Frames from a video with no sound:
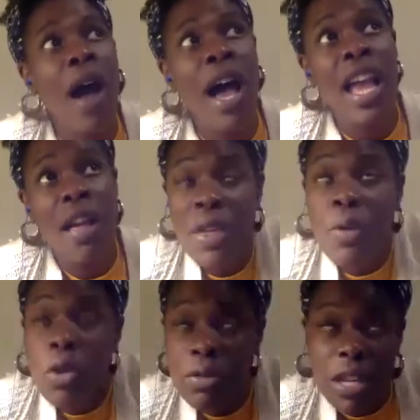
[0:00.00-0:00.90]
I think
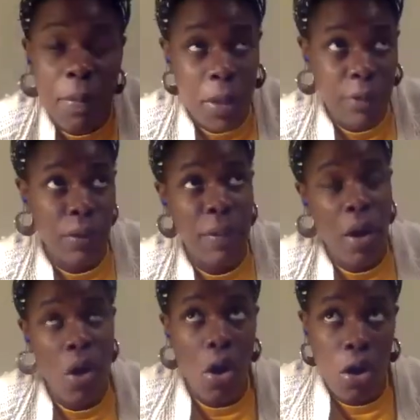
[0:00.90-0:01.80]
what's really beautiful about
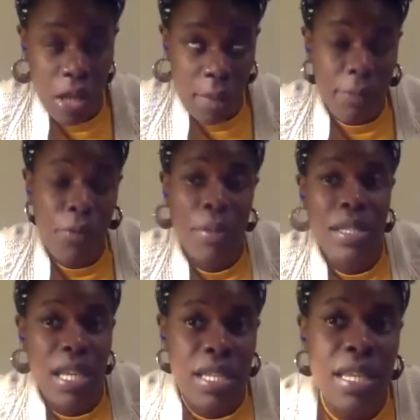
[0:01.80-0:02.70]
online
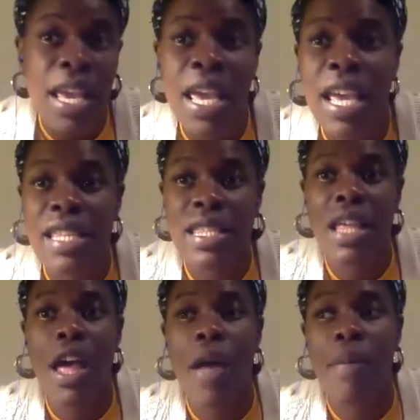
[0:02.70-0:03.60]
performances is that
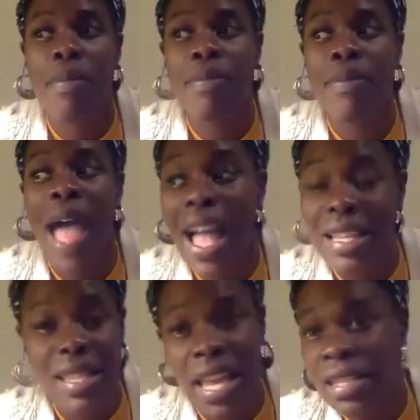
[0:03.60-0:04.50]

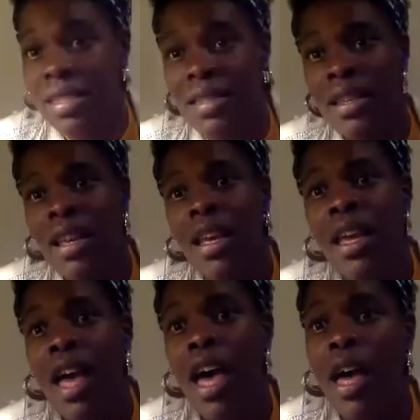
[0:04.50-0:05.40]
access
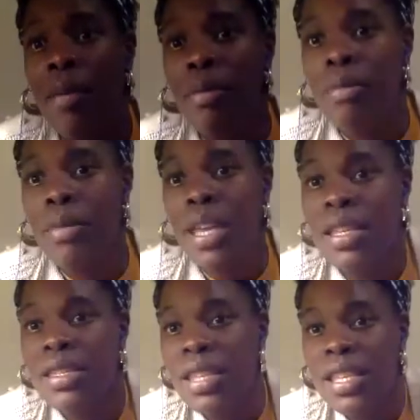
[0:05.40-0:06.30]

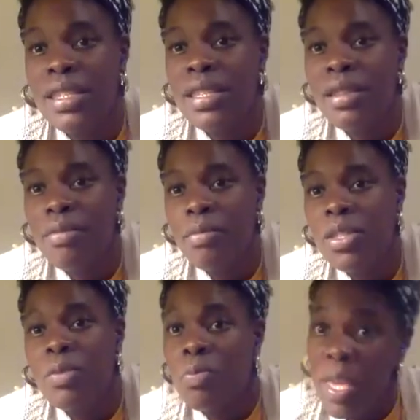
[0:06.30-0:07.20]
is
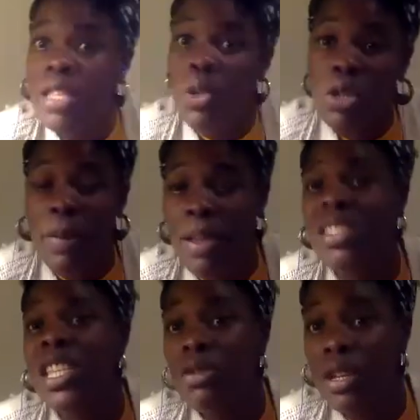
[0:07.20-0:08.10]
being talked about
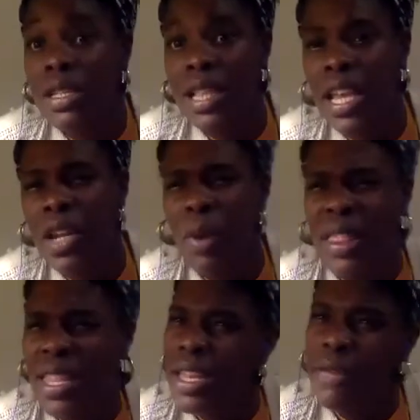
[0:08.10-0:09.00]
seriously in a way that it
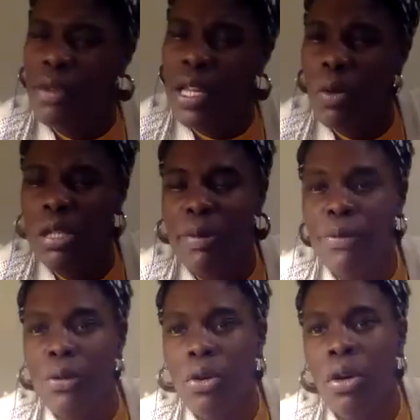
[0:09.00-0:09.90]
never really was
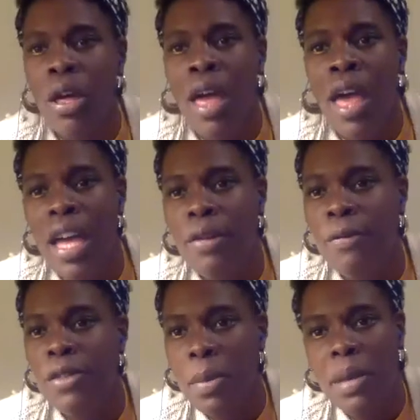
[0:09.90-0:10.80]
before. And for so
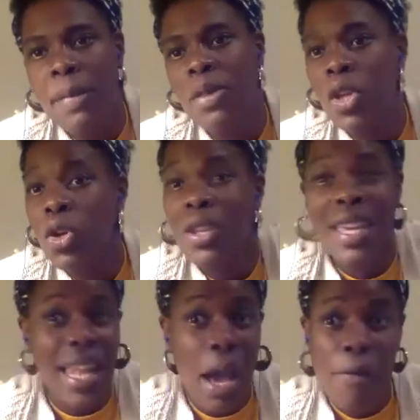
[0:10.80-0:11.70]
many people that couldn't get
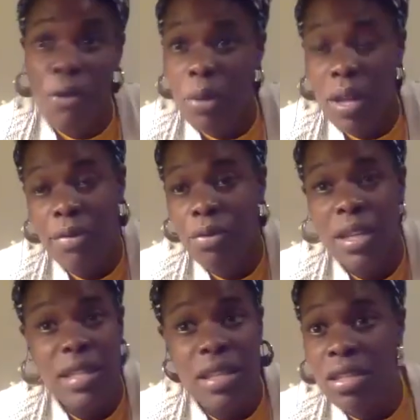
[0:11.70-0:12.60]
out for whatever
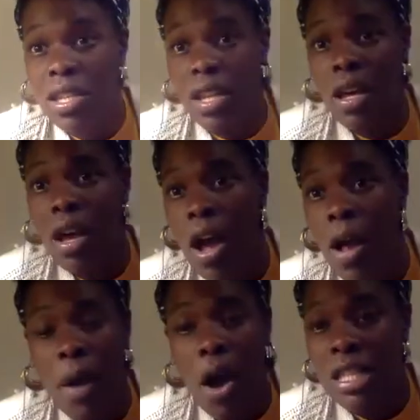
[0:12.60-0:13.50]
reason to
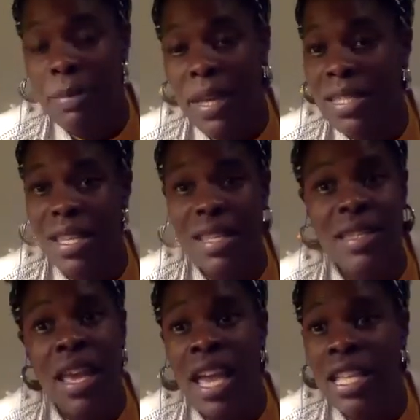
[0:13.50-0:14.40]
art spaces,
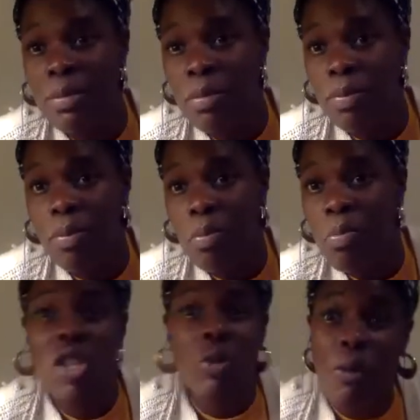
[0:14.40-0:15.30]
it's much
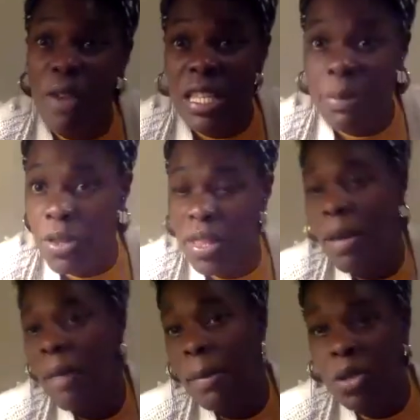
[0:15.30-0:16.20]
more feasible that they might be
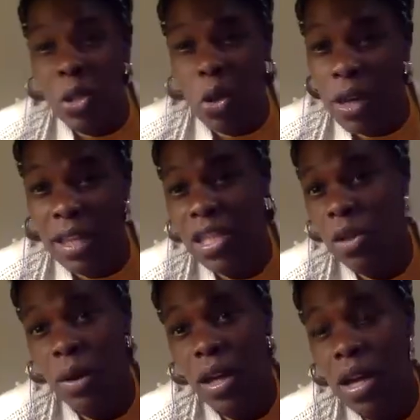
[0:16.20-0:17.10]
able to log into
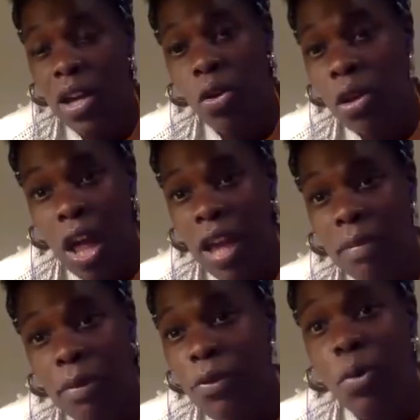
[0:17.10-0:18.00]
an online
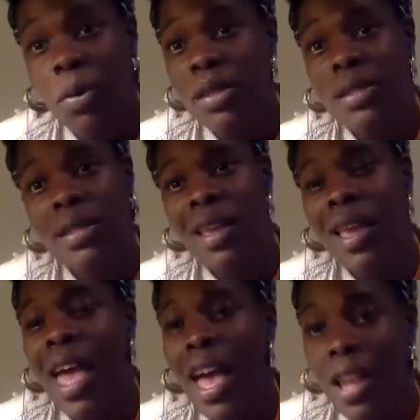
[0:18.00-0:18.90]
performance
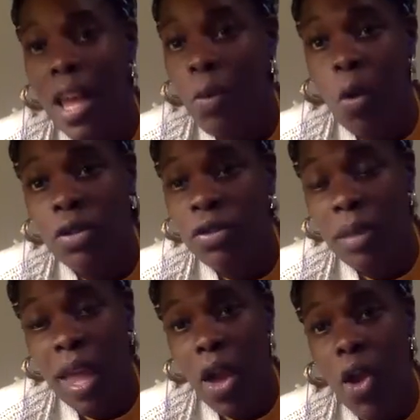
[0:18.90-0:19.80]
and watch from their
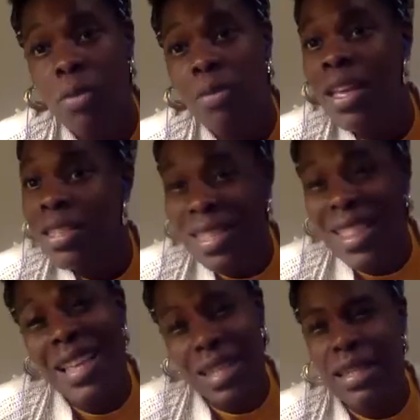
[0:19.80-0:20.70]
home. So that's
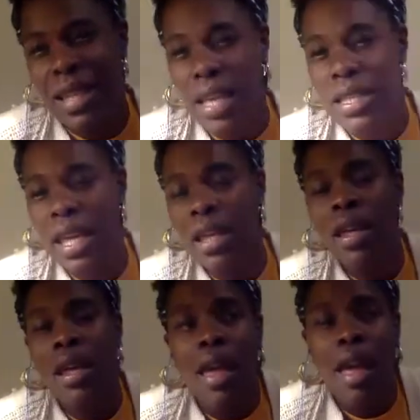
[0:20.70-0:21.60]
exciting.
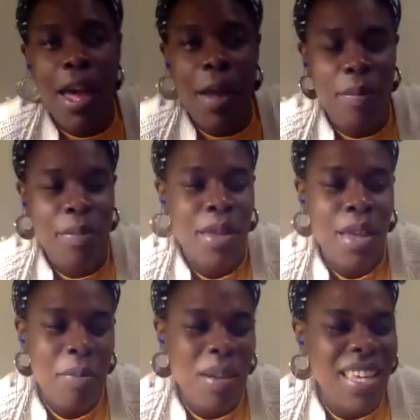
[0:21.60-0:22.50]

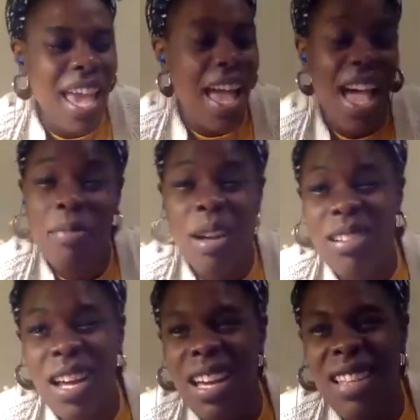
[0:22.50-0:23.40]
But yeah,
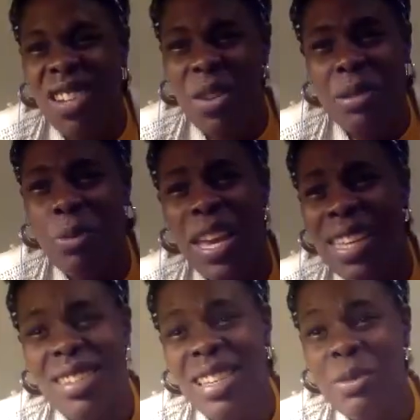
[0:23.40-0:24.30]
I don't know, it's weird,
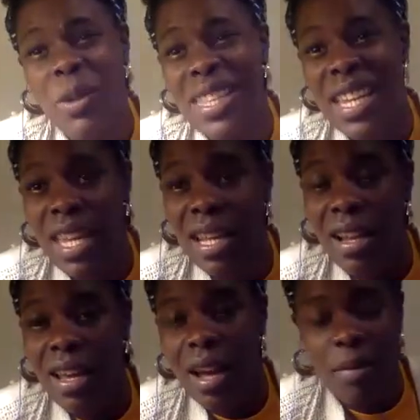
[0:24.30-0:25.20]
isn't it? Like
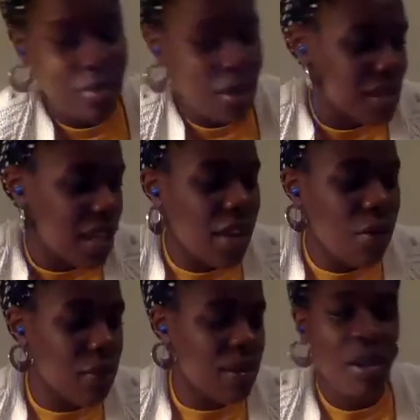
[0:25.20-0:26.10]
I'm sat here on my
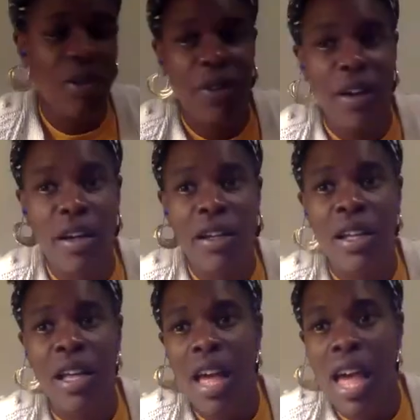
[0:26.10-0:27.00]
sofa
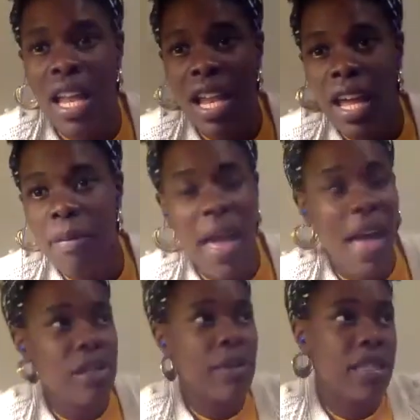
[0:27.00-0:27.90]
and like my
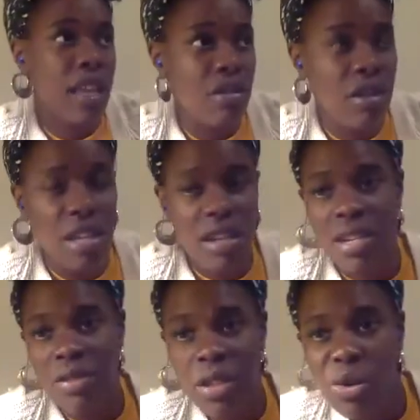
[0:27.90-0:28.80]
housemate's like cooking a dinner in
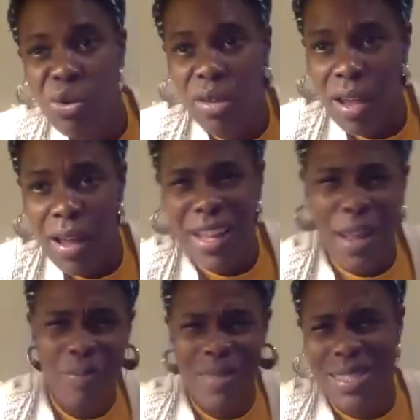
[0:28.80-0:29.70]
the corner and
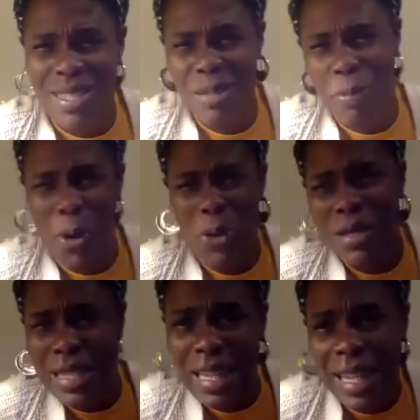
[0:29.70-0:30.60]
I'm
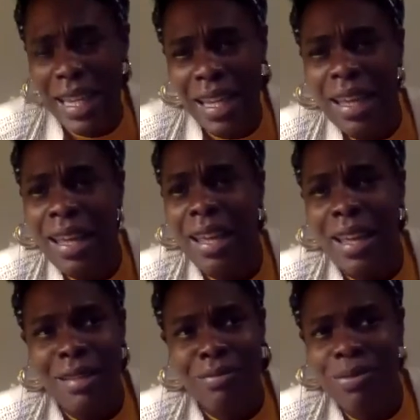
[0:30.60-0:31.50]
supposedly
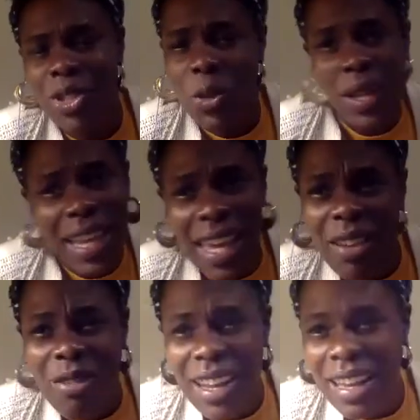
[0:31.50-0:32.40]
doing a gig
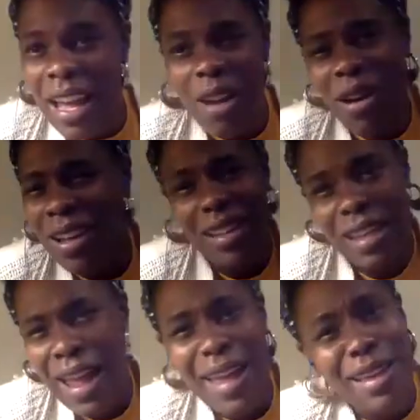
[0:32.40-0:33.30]
right now. Yeah,
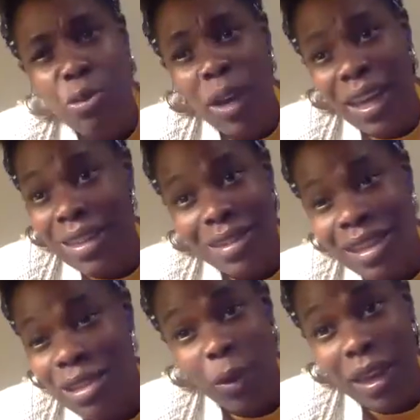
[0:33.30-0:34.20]
it's weird.
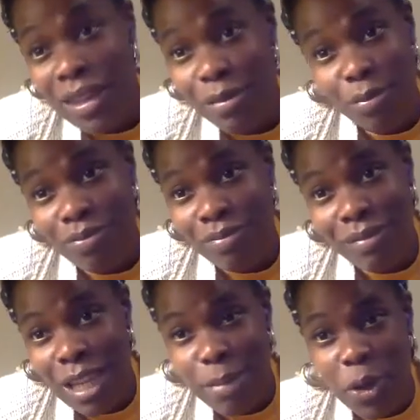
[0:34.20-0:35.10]

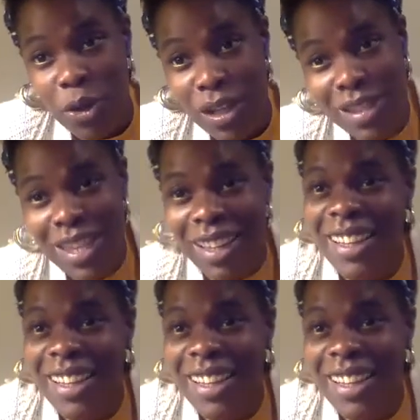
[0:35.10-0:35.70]
Let's be honest.